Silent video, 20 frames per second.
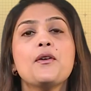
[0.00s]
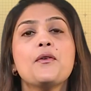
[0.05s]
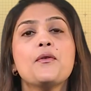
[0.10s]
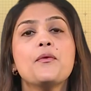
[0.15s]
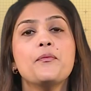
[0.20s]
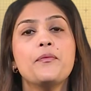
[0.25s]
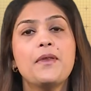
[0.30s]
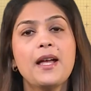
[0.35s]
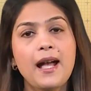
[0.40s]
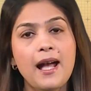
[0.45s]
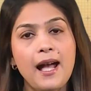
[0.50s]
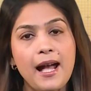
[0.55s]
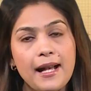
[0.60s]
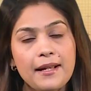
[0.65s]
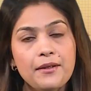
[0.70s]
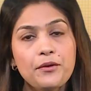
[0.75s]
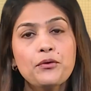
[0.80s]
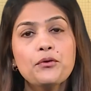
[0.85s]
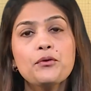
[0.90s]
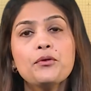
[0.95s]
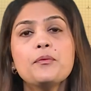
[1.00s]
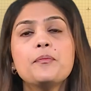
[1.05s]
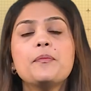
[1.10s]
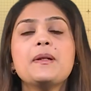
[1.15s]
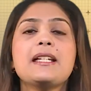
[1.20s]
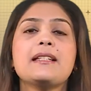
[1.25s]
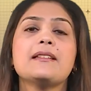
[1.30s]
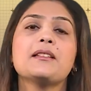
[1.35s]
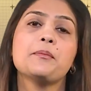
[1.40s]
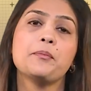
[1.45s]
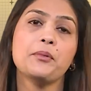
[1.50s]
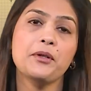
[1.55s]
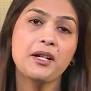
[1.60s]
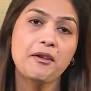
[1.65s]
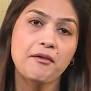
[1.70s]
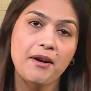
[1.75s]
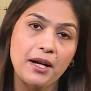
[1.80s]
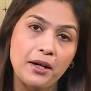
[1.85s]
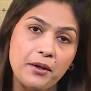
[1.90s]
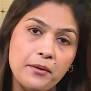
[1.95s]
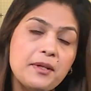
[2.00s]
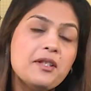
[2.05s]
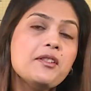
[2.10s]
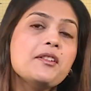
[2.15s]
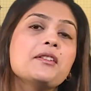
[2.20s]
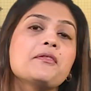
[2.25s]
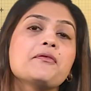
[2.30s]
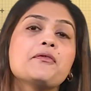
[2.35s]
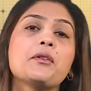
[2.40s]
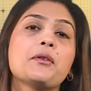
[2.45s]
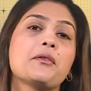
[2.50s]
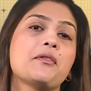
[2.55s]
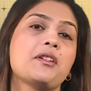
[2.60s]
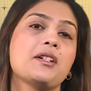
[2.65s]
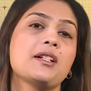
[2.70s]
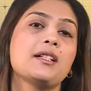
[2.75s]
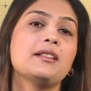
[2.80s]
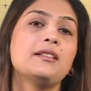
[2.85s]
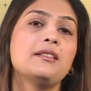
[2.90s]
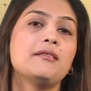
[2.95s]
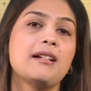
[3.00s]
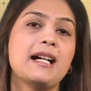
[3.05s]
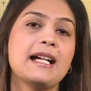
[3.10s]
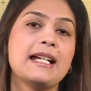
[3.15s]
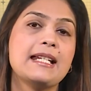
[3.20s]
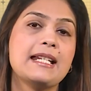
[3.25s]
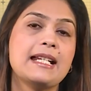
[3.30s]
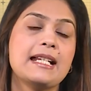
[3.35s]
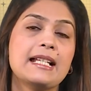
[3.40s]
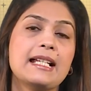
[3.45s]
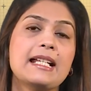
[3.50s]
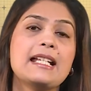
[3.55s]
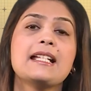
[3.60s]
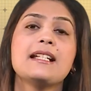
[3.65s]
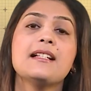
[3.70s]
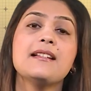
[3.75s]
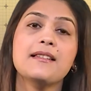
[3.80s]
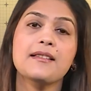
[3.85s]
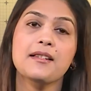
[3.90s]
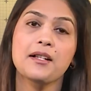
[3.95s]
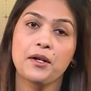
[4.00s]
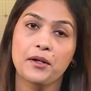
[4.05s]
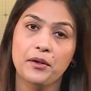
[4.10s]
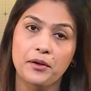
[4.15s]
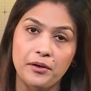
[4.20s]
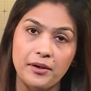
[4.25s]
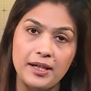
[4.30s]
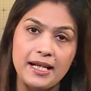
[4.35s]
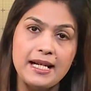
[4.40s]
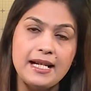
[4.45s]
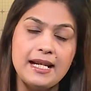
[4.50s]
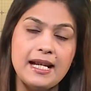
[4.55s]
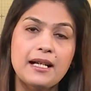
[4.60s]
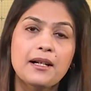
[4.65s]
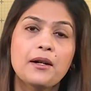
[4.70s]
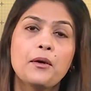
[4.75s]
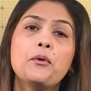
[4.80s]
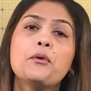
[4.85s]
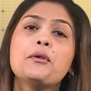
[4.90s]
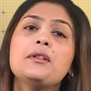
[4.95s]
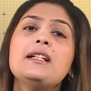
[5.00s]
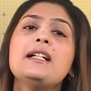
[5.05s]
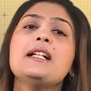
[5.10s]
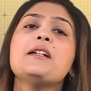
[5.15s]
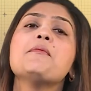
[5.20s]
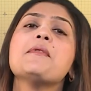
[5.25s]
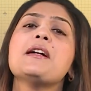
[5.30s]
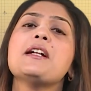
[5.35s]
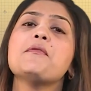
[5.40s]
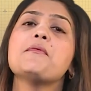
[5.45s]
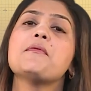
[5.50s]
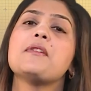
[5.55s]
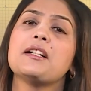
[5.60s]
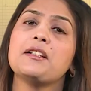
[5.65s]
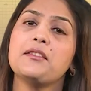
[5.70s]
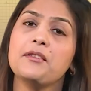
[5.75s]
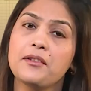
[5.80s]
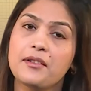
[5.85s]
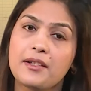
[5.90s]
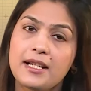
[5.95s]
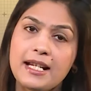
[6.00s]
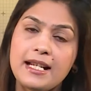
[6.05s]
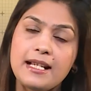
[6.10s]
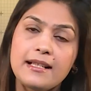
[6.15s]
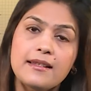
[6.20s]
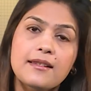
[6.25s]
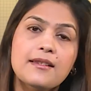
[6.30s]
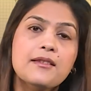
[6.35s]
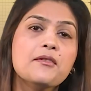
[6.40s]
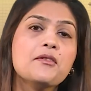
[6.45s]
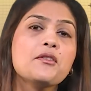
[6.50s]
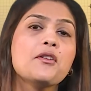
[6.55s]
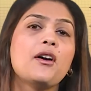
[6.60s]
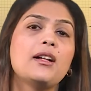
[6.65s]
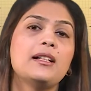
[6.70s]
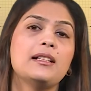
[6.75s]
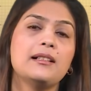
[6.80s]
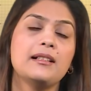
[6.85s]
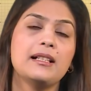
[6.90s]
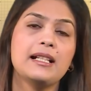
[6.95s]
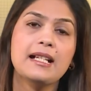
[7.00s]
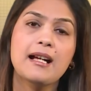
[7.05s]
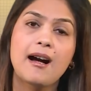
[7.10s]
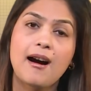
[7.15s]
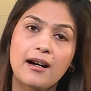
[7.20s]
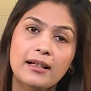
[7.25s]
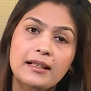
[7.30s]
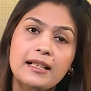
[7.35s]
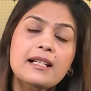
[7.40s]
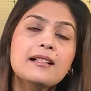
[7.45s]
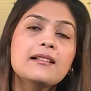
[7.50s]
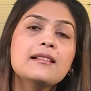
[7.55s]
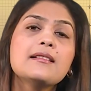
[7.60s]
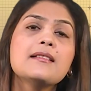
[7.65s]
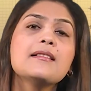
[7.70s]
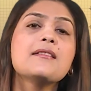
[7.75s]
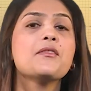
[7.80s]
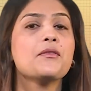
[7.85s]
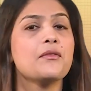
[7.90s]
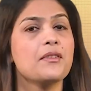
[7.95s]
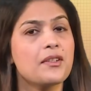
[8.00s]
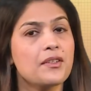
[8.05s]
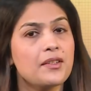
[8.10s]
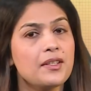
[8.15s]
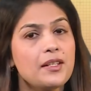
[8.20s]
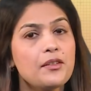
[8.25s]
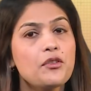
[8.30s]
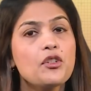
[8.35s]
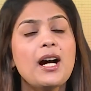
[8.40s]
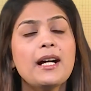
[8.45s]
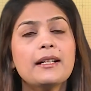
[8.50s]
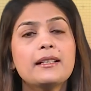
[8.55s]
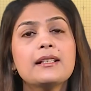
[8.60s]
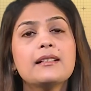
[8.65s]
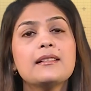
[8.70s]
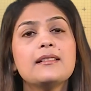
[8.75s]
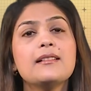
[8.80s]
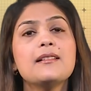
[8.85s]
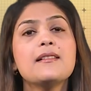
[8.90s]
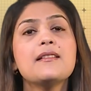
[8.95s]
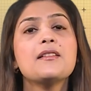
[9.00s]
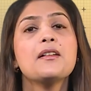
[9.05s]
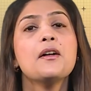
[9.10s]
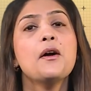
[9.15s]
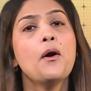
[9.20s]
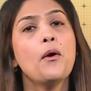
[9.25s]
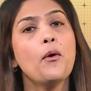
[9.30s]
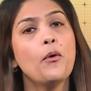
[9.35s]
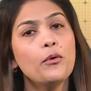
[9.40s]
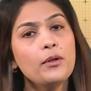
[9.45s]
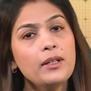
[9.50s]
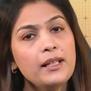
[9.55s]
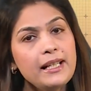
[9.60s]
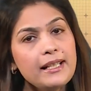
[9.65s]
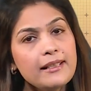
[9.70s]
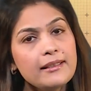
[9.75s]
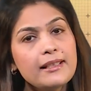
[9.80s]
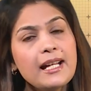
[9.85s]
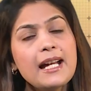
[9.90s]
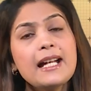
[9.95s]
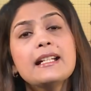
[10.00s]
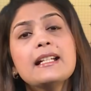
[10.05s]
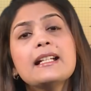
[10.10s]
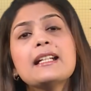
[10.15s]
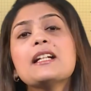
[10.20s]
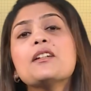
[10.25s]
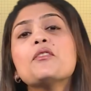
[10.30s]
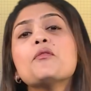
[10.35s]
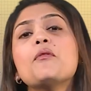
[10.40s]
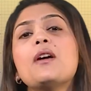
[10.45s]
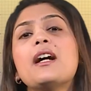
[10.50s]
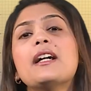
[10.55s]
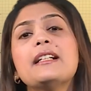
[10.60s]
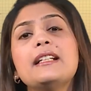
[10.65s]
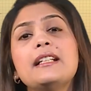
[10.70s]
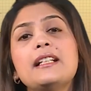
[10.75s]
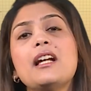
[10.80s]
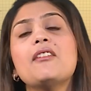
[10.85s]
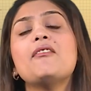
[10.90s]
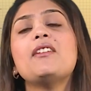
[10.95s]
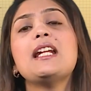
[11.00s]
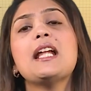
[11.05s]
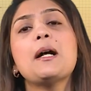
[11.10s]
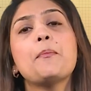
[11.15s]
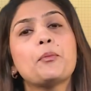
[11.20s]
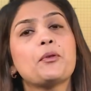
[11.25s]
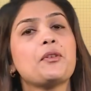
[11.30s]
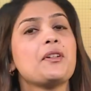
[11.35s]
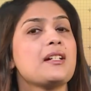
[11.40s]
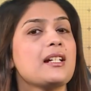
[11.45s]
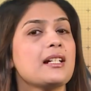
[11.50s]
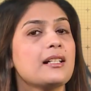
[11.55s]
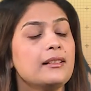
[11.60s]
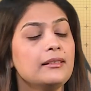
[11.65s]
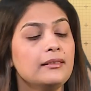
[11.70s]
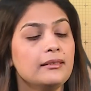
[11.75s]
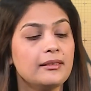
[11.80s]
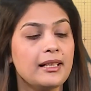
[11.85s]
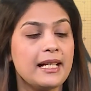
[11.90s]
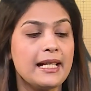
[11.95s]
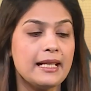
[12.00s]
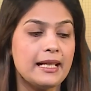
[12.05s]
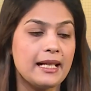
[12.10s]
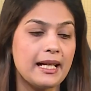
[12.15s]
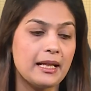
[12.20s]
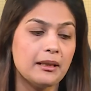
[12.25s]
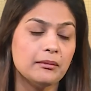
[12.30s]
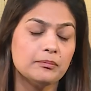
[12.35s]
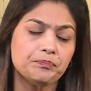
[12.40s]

There has to be, the prerequisite for critical writing is reading. Only when one reads scholarly articles, research articles, only then can one develop critical thinking.